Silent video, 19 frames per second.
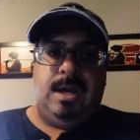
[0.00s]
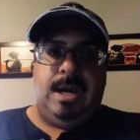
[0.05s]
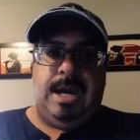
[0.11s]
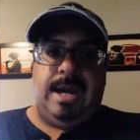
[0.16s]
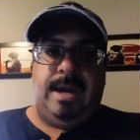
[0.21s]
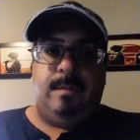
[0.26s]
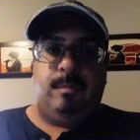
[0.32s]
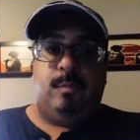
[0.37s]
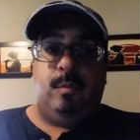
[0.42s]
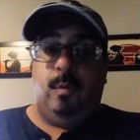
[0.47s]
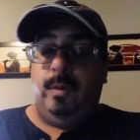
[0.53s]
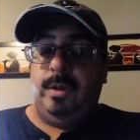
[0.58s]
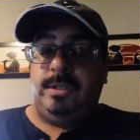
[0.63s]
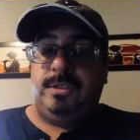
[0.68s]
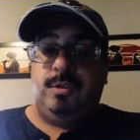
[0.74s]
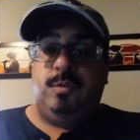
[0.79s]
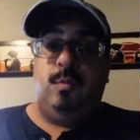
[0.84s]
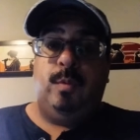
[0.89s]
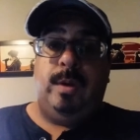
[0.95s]
I'm going
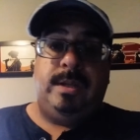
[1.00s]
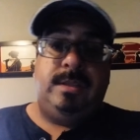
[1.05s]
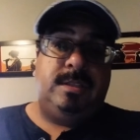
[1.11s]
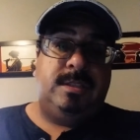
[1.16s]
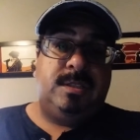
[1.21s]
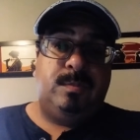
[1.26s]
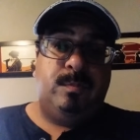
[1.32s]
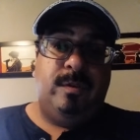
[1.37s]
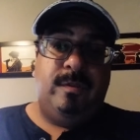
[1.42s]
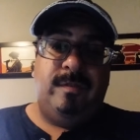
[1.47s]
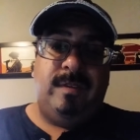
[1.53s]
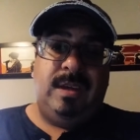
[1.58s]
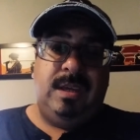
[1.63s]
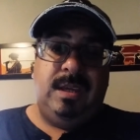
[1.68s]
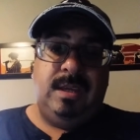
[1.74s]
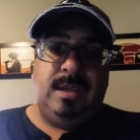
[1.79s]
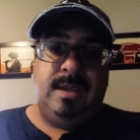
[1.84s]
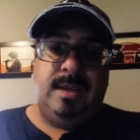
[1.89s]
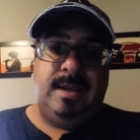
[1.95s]
to rate this
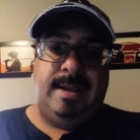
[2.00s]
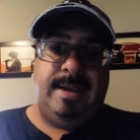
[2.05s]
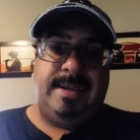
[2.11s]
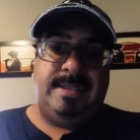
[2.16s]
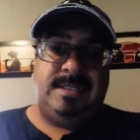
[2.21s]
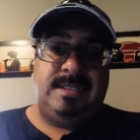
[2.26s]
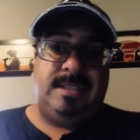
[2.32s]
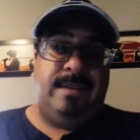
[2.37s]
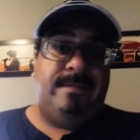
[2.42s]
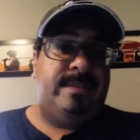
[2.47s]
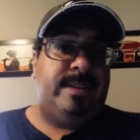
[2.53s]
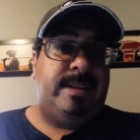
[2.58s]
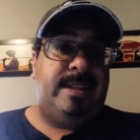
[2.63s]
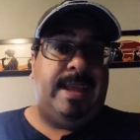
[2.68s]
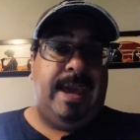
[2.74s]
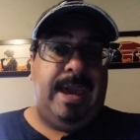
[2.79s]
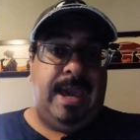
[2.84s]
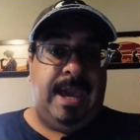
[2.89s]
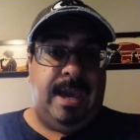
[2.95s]
movie a
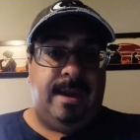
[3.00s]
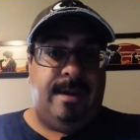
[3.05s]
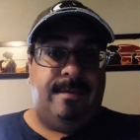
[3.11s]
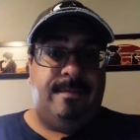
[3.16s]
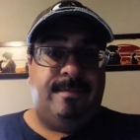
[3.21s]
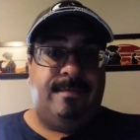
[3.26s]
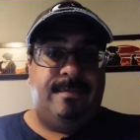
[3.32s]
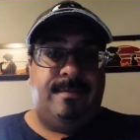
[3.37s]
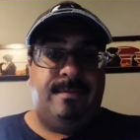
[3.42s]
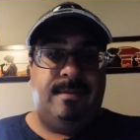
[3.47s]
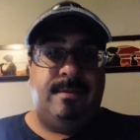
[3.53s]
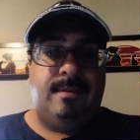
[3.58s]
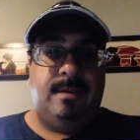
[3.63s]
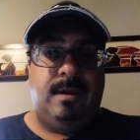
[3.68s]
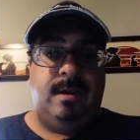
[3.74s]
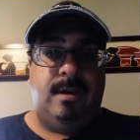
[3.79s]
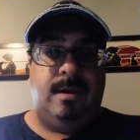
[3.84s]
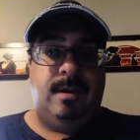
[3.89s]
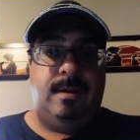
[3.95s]

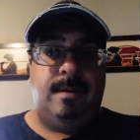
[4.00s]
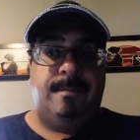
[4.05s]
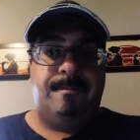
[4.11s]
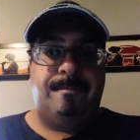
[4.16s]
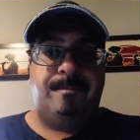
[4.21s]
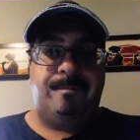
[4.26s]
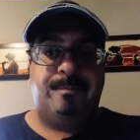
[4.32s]
7.5.